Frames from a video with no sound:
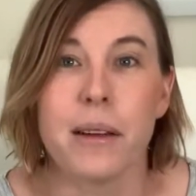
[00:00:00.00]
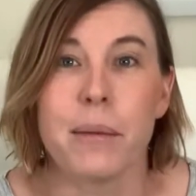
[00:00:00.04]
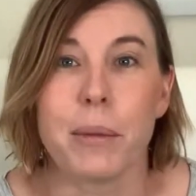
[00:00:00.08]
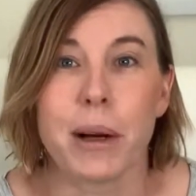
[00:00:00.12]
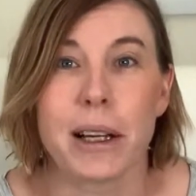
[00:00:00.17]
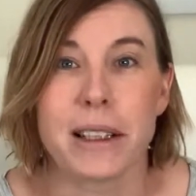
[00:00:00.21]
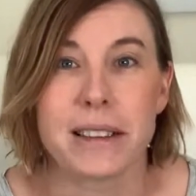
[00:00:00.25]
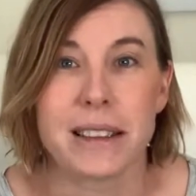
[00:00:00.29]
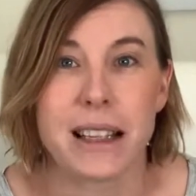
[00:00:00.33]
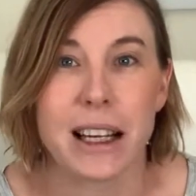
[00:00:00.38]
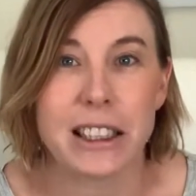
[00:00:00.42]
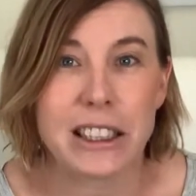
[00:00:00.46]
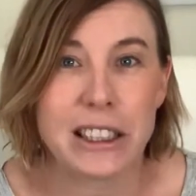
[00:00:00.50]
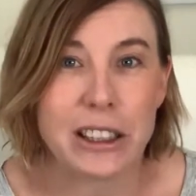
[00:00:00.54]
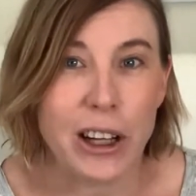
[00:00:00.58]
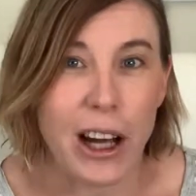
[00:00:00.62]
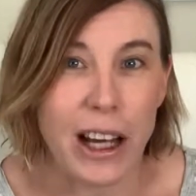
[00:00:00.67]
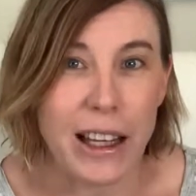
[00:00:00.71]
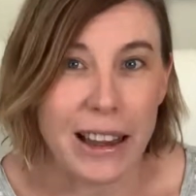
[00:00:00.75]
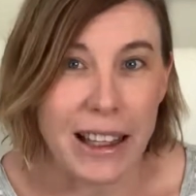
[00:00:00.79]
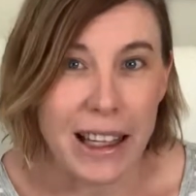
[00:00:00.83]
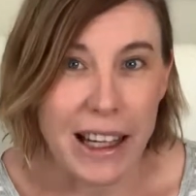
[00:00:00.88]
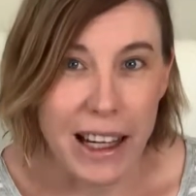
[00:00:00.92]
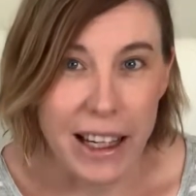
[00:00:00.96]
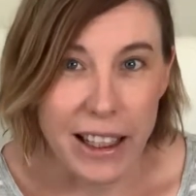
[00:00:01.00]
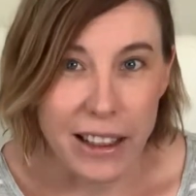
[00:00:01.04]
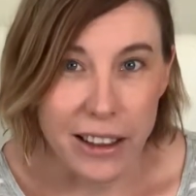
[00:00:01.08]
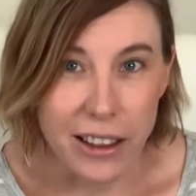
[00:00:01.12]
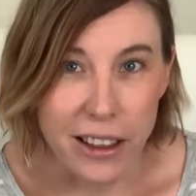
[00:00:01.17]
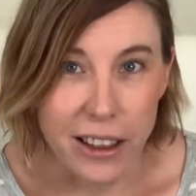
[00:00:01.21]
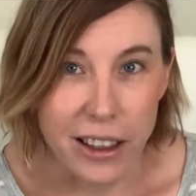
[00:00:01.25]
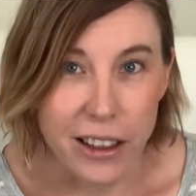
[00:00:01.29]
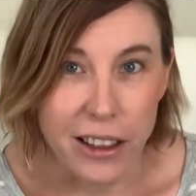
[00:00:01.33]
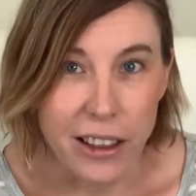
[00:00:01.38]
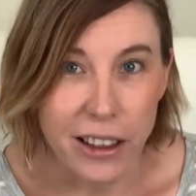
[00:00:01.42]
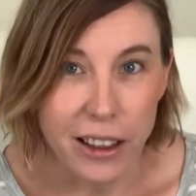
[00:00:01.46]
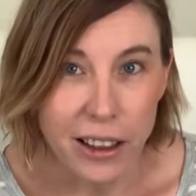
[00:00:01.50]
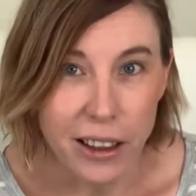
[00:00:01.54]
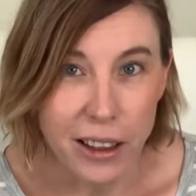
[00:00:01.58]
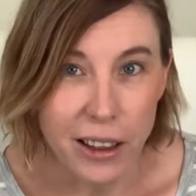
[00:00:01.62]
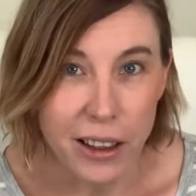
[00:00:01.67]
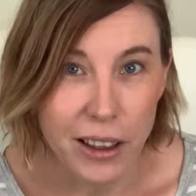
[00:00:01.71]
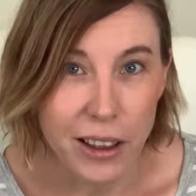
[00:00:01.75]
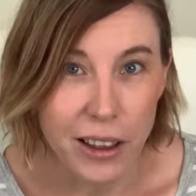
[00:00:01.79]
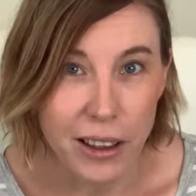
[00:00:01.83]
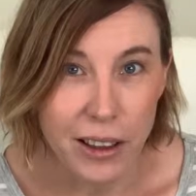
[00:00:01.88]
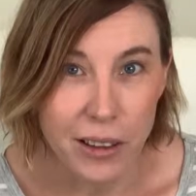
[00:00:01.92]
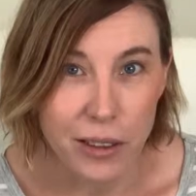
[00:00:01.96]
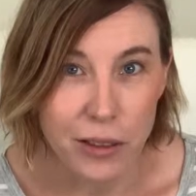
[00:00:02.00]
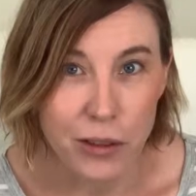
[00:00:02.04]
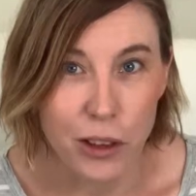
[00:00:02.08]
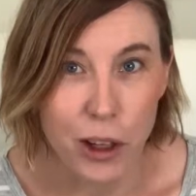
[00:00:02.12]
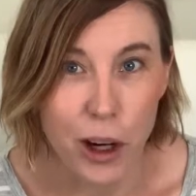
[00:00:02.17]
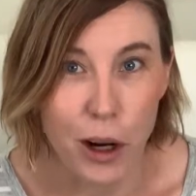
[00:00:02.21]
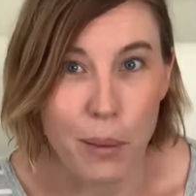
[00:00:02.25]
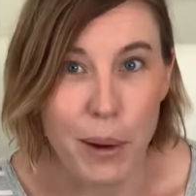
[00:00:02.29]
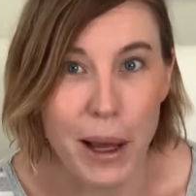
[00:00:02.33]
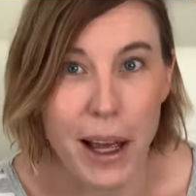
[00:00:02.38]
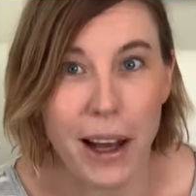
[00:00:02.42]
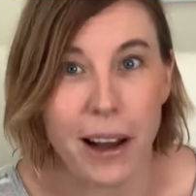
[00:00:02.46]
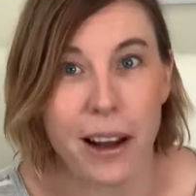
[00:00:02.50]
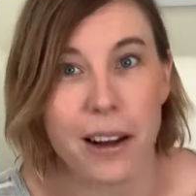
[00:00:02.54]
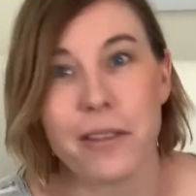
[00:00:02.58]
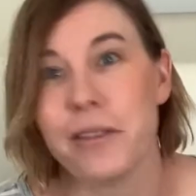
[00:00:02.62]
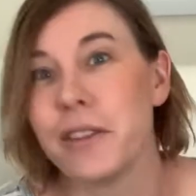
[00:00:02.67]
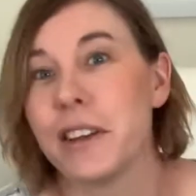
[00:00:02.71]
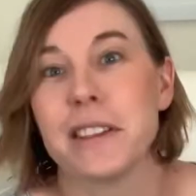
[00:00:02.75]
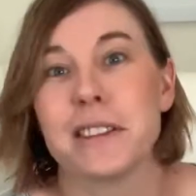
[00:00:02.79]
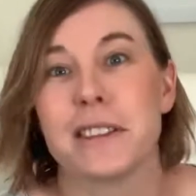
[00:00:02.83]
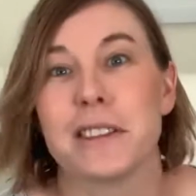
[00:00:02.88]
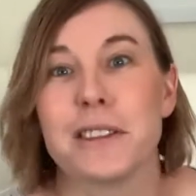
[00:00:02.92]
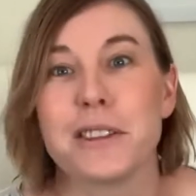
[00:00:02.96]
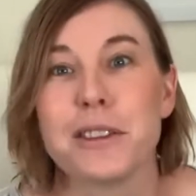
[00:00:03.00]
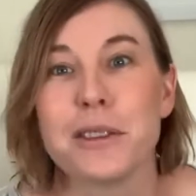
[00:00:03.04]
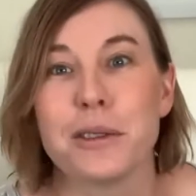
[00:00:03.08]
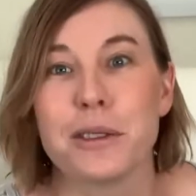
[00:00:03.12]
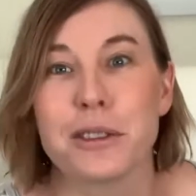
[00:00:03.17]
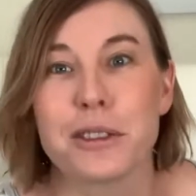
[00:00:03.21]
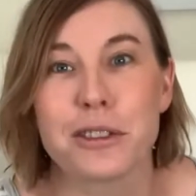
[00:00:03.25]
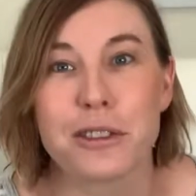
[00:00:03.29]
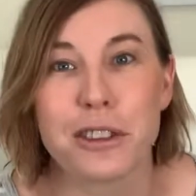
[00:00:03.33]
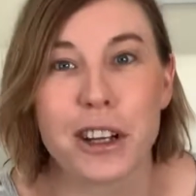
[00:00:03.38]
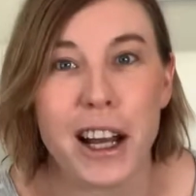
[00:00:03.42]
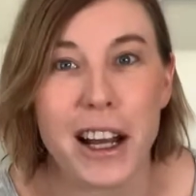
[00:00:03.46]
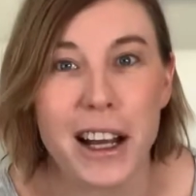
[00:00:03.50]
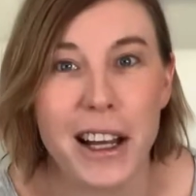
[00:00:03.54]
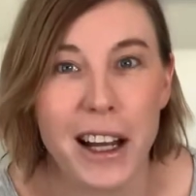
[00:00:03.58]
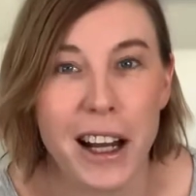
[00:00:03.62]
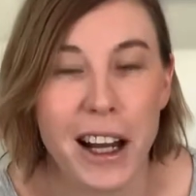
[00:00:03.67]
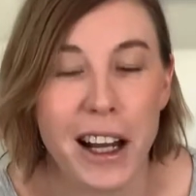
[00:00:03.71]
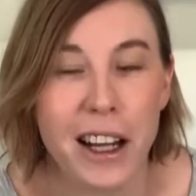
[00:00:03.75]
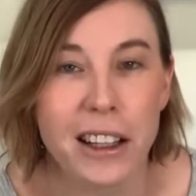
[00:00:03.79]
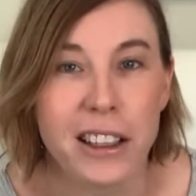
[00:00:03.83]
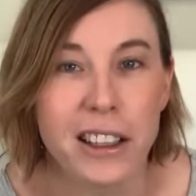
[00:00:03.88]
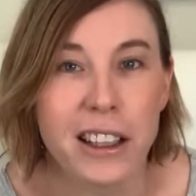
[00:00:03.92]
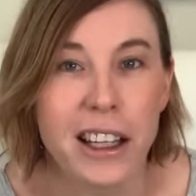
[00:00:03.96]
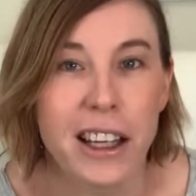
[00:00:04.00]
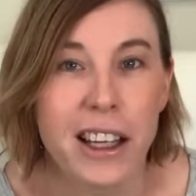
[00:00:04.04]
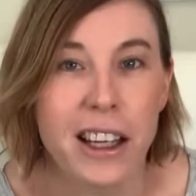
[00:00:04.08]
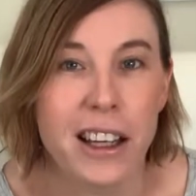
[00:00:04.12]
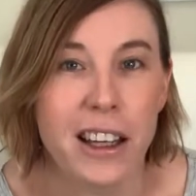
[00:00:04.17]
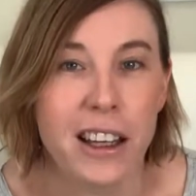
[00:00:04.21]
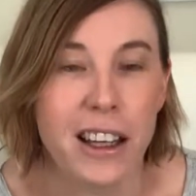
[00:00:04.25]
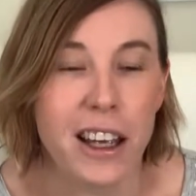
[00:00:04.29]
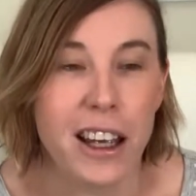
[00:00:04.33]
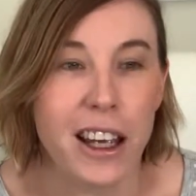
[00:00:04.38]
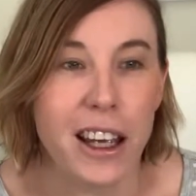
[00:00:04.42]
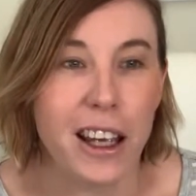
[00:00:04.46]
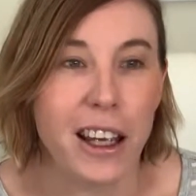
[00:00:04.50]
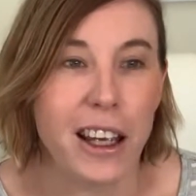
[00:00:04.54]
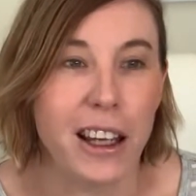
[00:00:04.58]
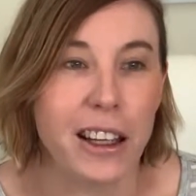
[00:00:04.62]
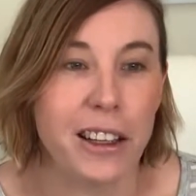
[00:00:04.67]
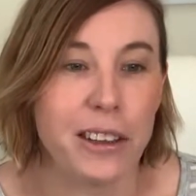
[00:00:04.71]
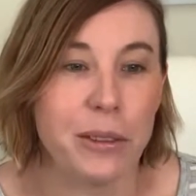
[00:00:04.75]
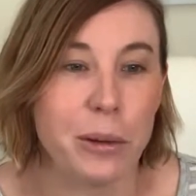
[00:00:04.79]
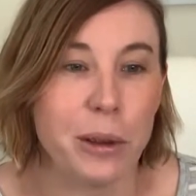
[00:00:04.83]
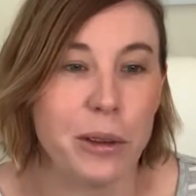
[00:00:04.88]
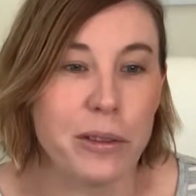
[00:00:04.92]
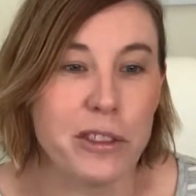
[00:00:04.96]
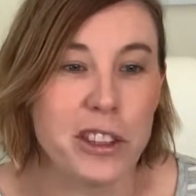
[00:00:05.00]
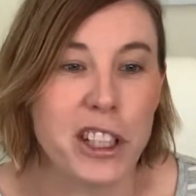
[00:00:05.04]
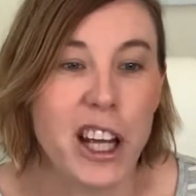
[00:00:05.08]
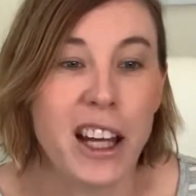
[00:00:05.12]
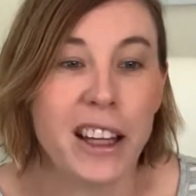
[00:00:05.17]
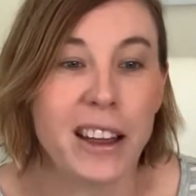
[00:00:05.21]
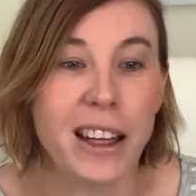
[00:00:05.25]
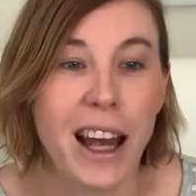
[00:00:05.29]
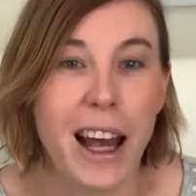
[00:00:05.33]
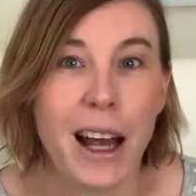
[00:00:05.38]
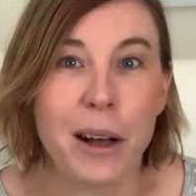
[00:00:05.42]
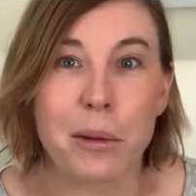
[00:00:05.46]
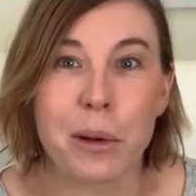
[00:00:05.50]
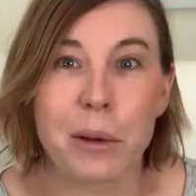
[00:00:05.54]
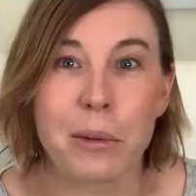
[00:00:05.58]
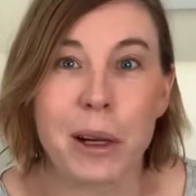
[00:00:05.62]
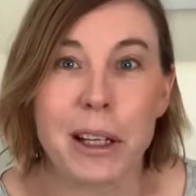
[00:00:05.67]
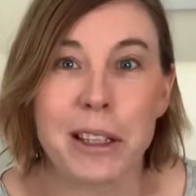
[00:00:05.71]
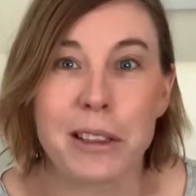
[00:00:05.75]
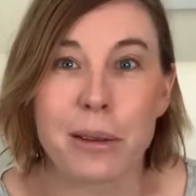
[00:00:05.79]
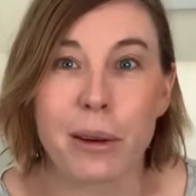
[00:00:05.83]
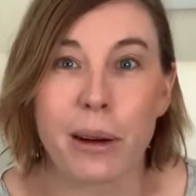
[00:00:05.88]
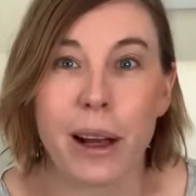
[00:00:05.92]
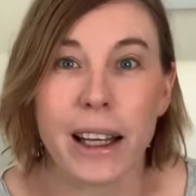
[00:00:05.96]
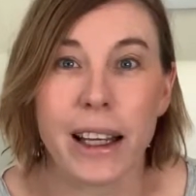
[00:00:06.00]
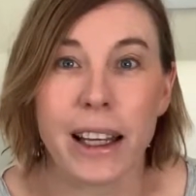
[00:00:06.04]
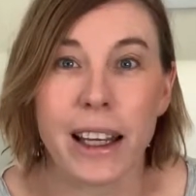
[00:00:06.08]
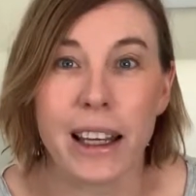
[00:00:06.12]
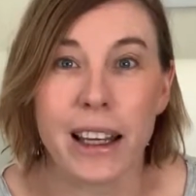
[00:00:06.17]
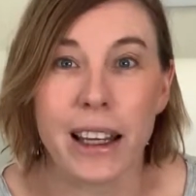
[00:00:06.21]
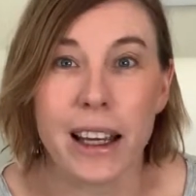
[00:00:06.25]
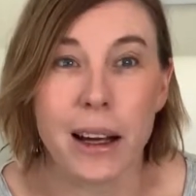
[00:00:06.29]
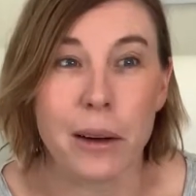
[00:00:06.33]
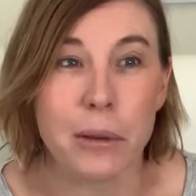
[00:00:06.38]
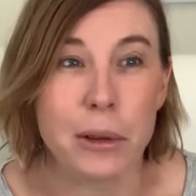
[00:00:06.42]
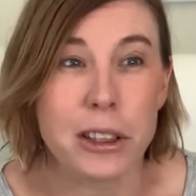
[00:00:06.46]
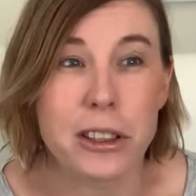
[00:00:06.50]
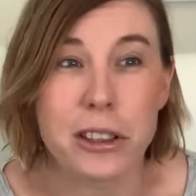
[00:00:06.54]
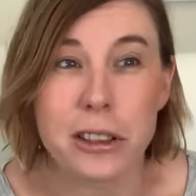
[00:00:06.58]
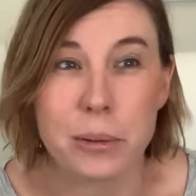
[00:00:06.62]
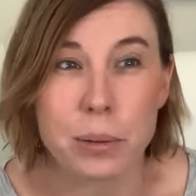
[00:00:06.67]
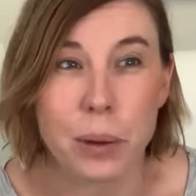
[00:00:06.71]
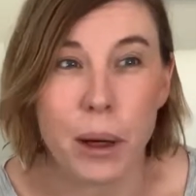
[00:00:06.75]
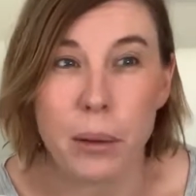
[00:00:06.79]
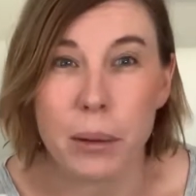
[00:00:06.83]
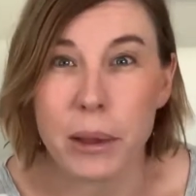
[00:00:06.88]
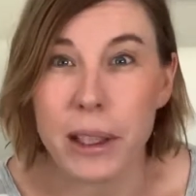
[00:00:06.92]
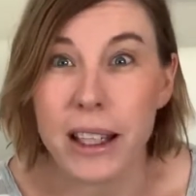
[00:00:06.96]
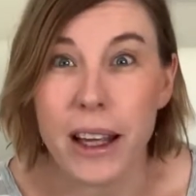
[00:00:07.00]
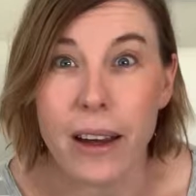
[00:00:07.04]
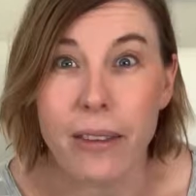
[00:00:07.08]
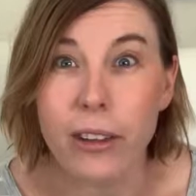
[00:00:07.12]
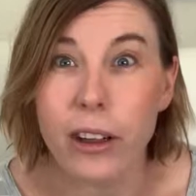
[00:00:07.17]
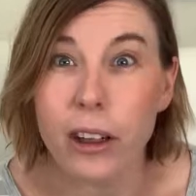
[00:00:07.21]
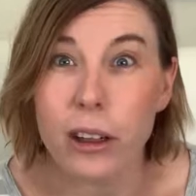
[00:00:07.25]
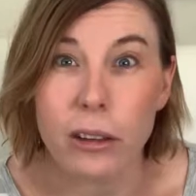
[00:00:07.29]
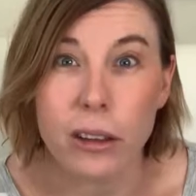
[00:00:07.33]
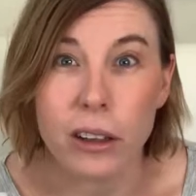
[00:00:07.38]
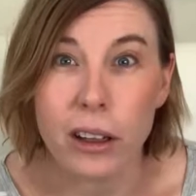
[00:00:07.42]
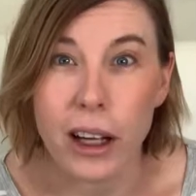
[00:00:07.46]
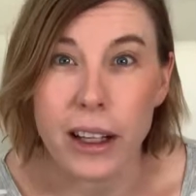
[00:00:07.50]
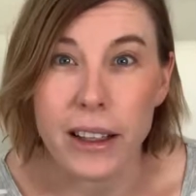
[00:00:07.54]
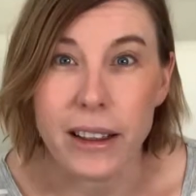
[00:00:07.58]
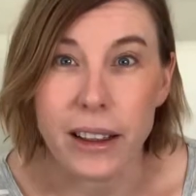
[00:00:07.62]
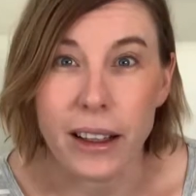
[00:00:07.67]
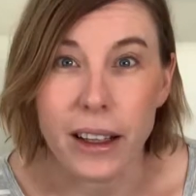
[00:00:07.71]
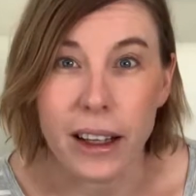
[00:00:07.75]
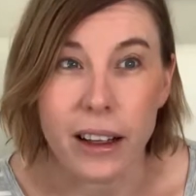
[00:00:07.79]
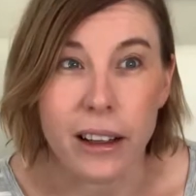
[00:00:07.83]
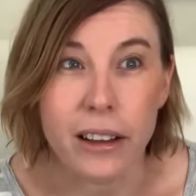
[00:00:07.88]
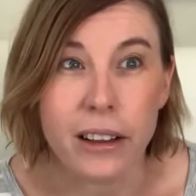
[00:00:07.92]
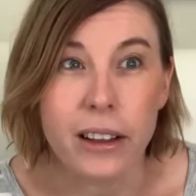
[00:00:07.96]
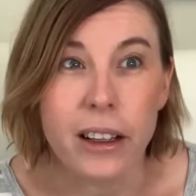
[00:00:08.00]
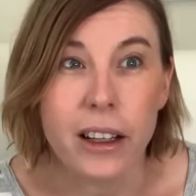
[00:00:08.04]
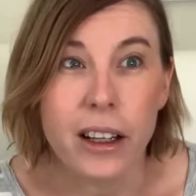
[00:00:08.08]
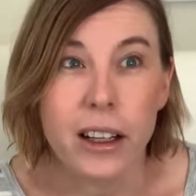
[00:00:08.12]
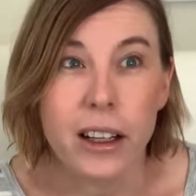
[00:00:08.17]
My son and I landed from our visit to Australia, and with jet lag, we went to IKEA, which is probably never a good idea,